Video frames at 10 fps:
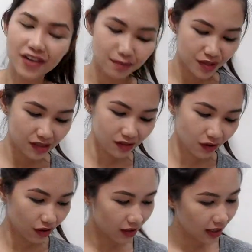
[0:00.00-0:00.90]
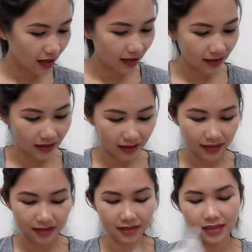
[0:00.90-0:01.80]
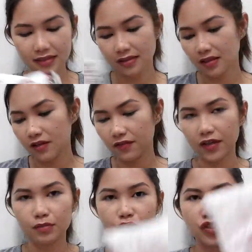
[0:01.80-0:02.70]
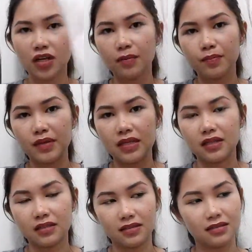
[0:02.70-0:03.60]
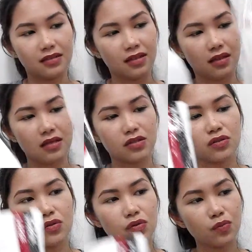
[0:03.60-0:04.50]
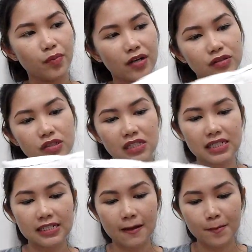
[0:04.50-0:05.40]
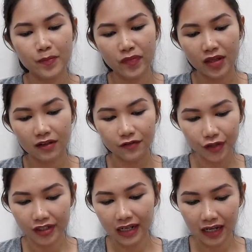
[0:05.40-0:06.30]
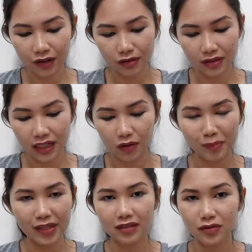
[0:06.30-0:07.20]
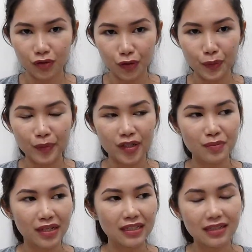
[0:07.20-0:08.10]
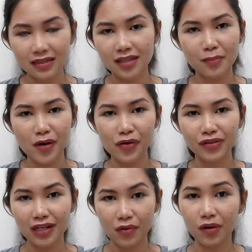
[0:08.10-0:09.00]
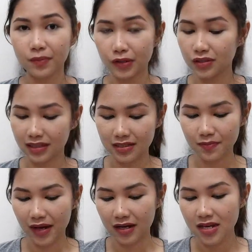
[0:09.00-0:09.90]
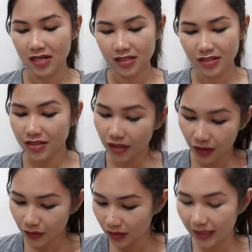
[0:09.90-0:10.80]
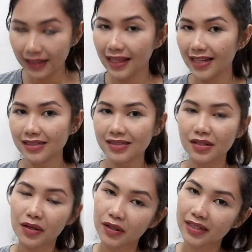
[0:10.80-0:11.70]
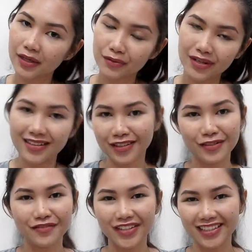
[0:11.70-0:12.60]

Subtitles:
from Zalora and from Shopee. These two pouches. For now, dalawa pa lang to. Pero may hinihintay pa akong dalawang pouches pa. So, let's get right into the